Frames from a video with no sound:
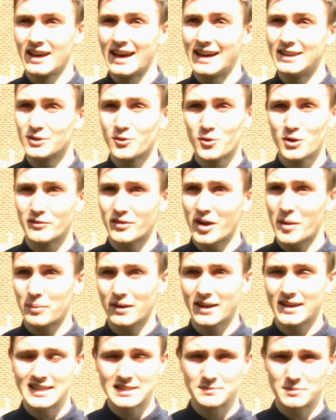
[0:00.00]
And all of our
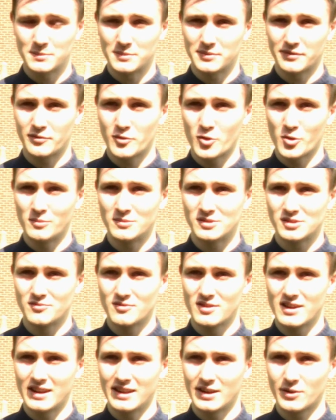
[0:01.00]
plays have been performed at
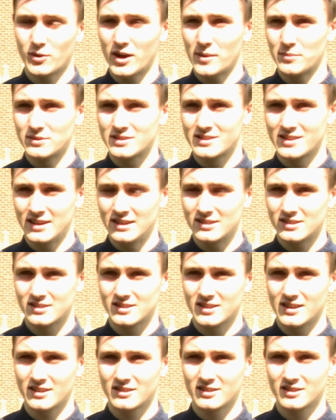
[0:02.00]
really quite prestigious
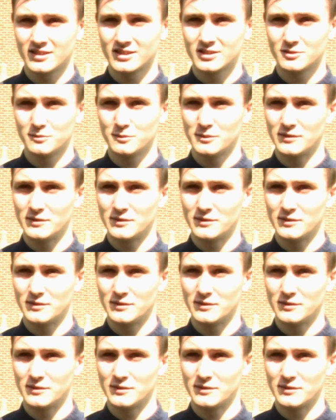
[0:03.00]
theatres.